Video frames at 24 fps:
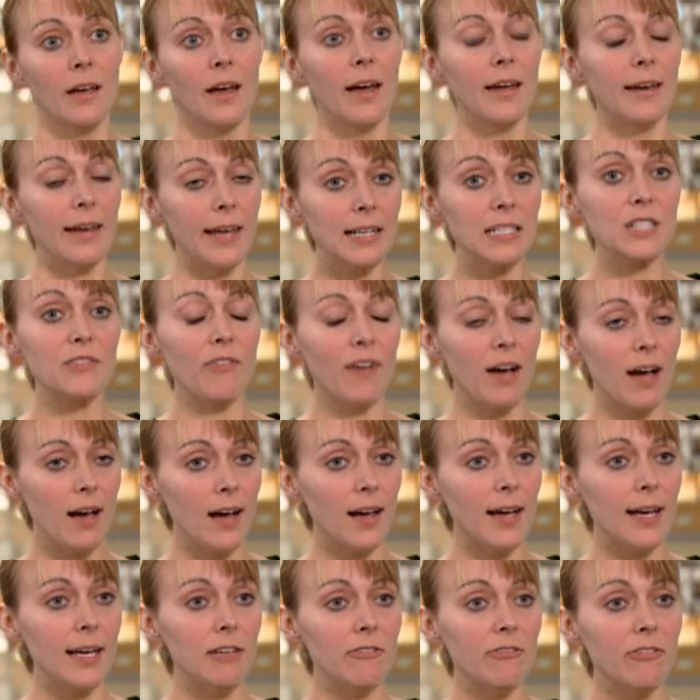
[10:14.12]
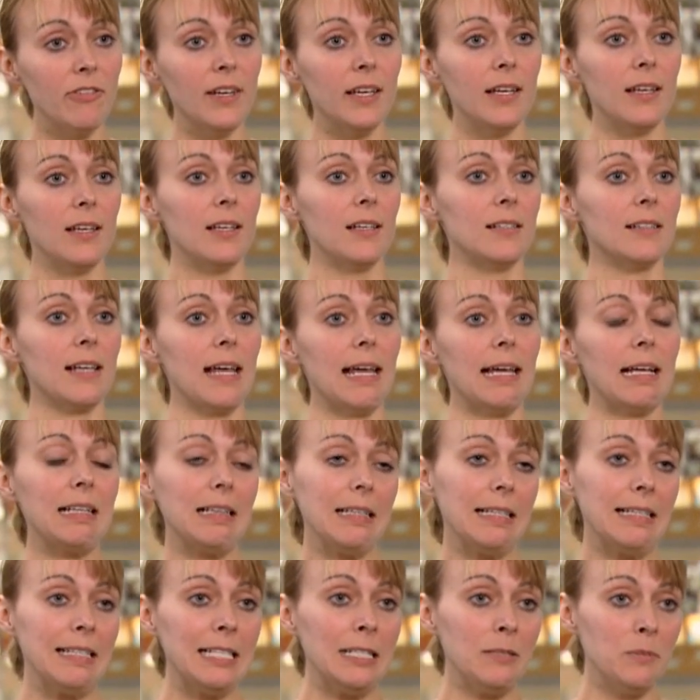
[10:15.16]
An X5 is a
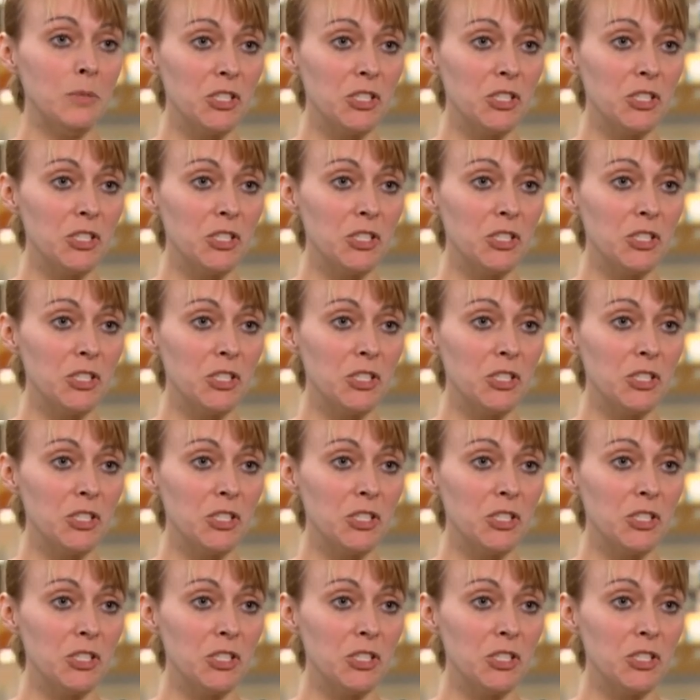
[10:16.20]
cleaning